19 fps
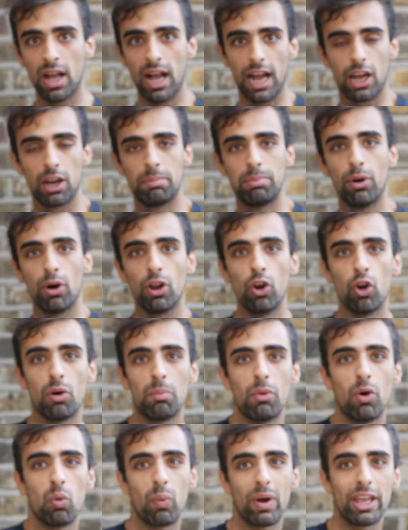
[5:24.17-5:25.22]
I could put a lot
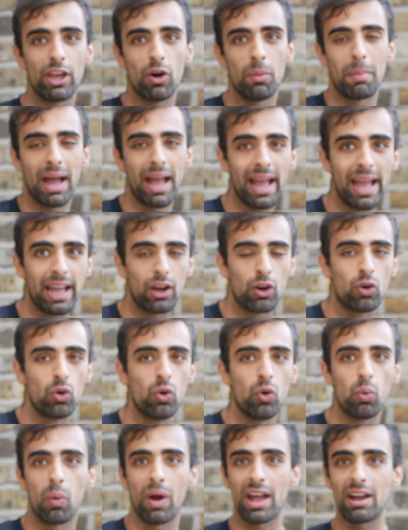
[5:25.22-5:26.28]
more weight on my
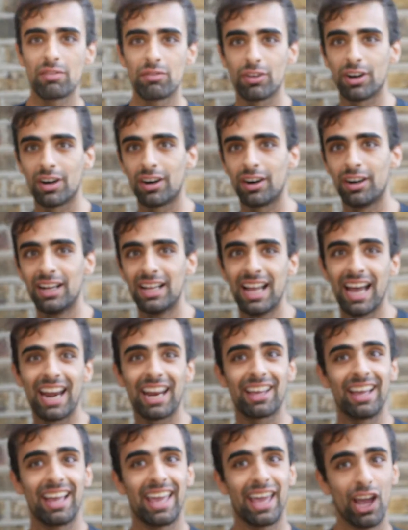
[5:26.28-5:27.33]
ankle, whatever,
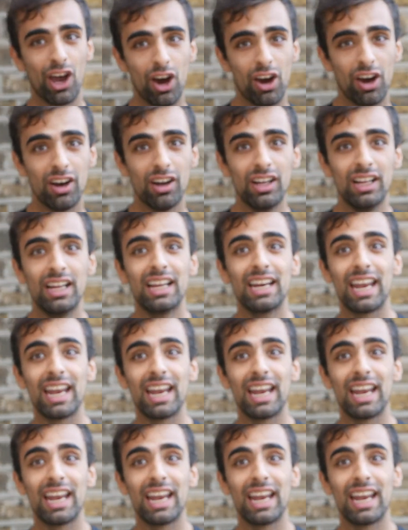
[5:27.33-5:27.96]
and I could get hurt.